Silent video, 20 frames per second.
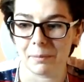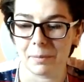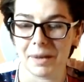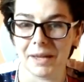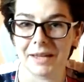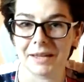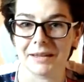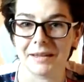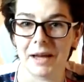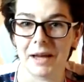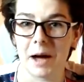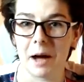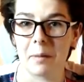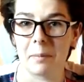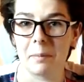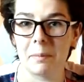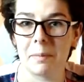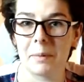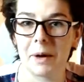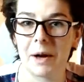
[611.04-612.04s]
picked
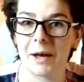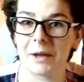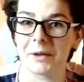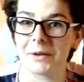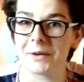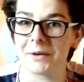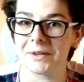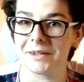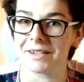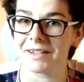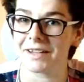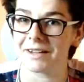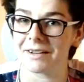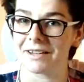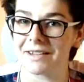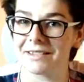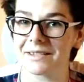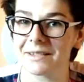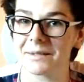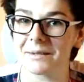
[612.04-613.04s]
up other
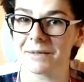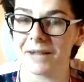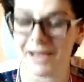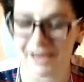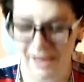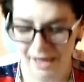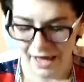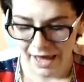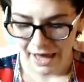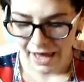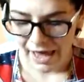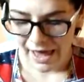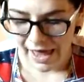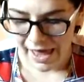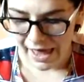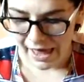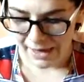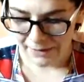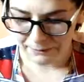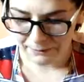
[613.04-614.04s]
series as well,
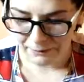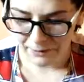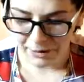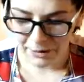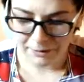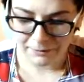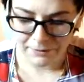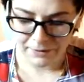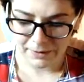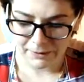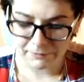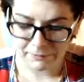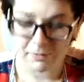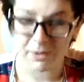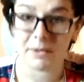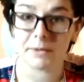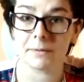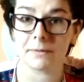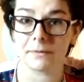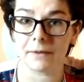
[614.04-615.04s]
and one of them
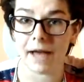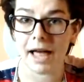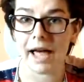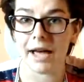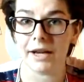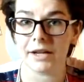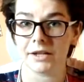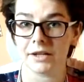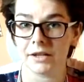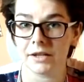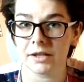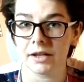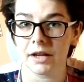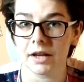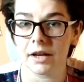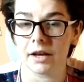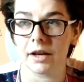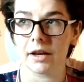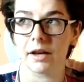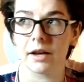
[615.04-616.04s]
was Flash,
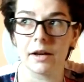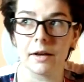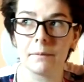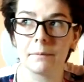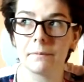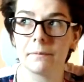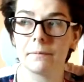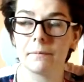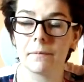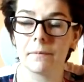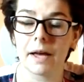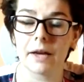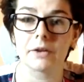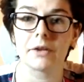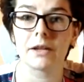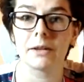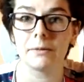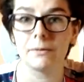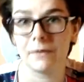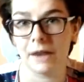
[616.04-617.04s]

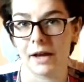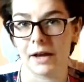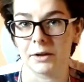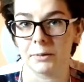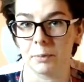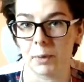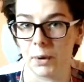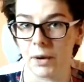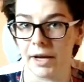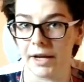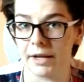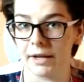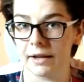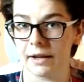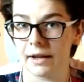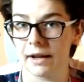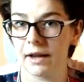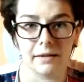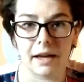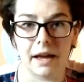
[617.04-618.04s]
actually Flashpoint.
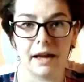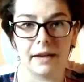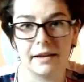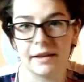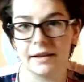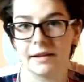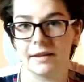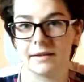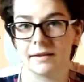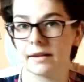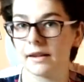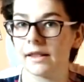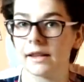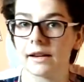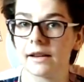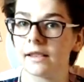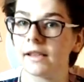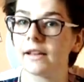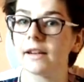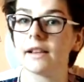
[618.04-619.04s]
That is a
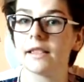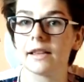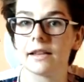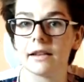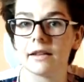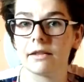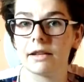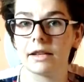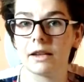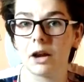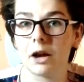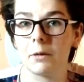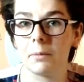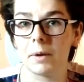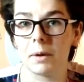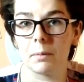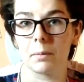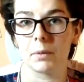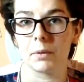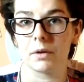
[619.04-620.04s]
really great
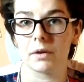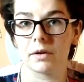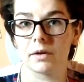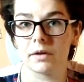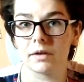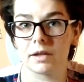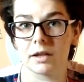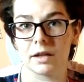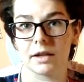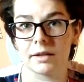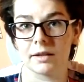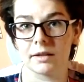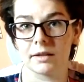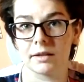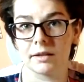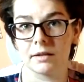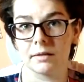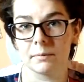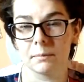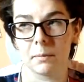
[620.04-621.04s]
comic book
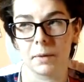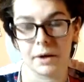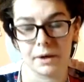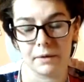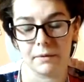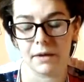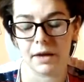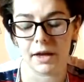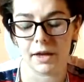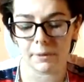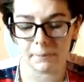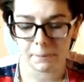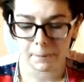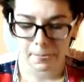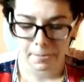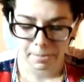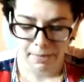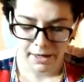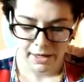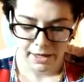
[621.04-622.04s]
series, by the way.
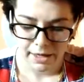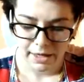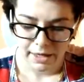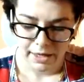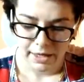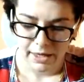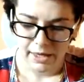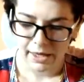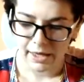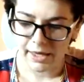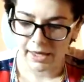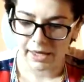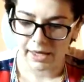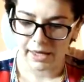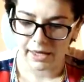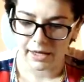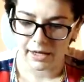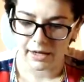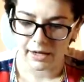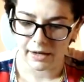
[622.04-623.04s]

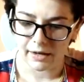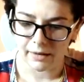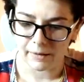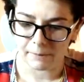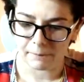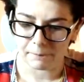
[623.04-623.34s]
And